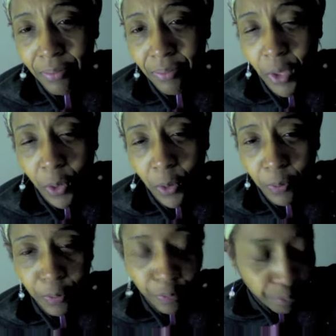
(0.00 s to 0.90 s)
no.
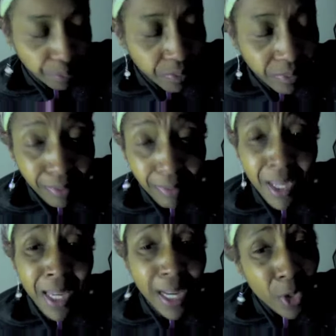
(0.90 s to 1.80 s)

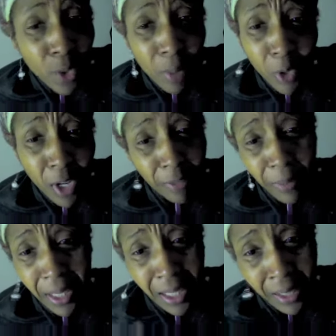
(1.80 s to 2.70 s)
And I know I'm going to have
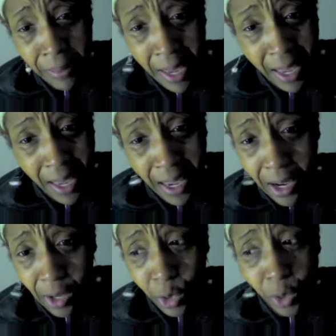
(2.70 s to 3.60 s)
pieces in my
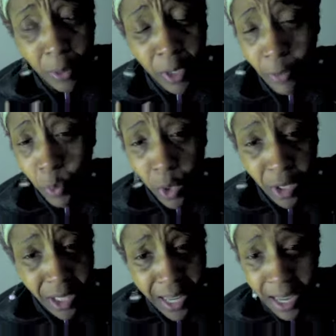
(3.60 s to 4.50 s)
hair, so I'm going to have to wash
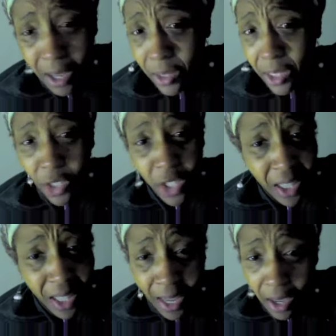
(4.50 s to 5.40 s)
that out and shake
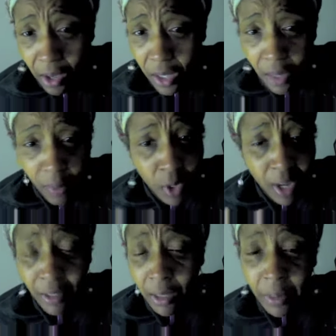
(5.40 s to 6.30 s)
that out, and I'm going to
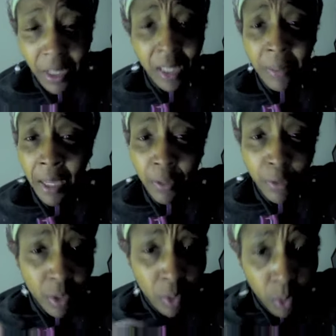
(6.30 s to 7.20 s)
have little pieces in my hair for
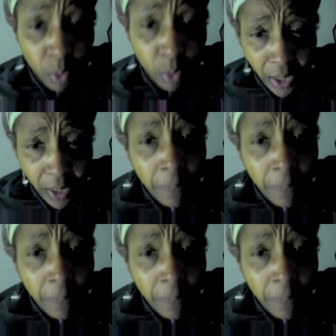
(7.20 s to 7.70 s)
the whole week.